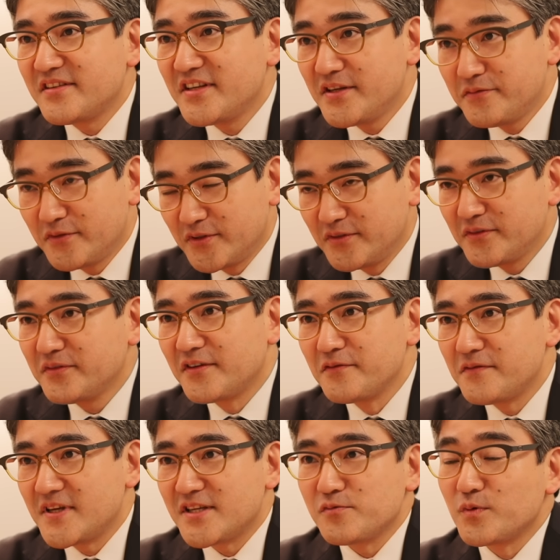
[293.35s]
even
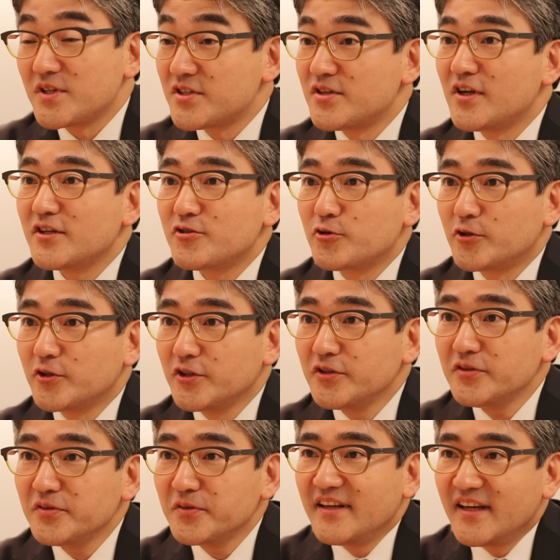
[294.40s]
confess what's not
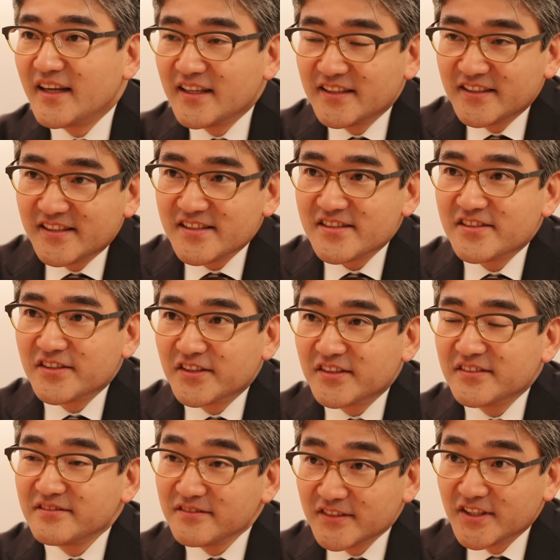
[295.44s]
true, and thus the
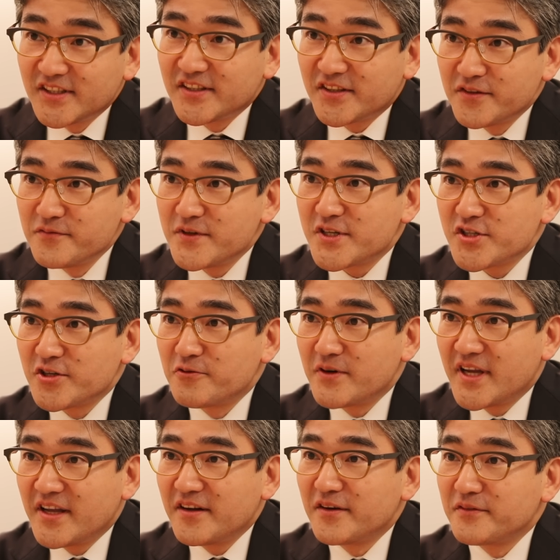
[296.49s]
the conviction
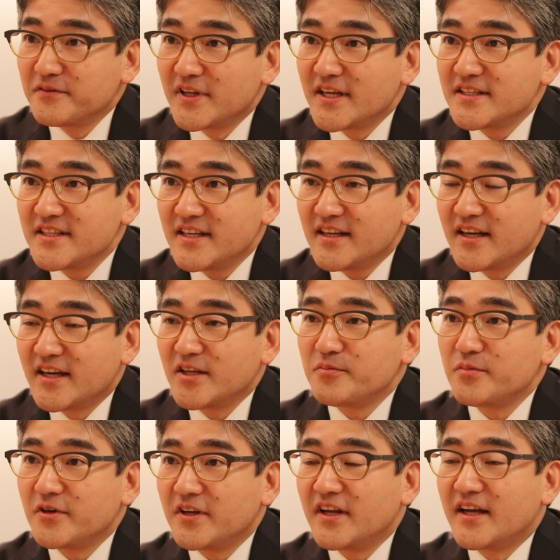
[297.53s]
rate of
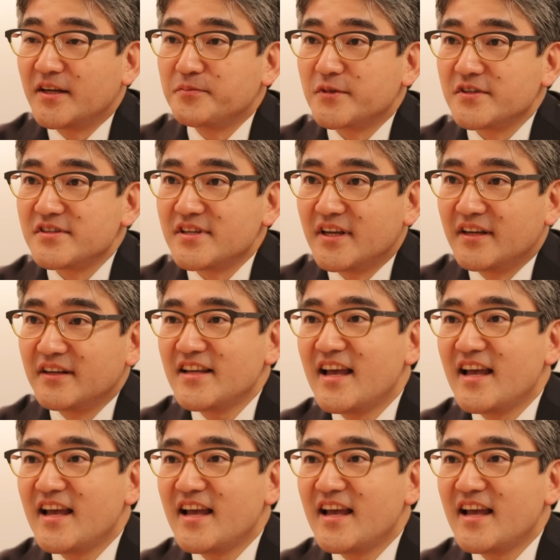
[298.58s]
99.9%.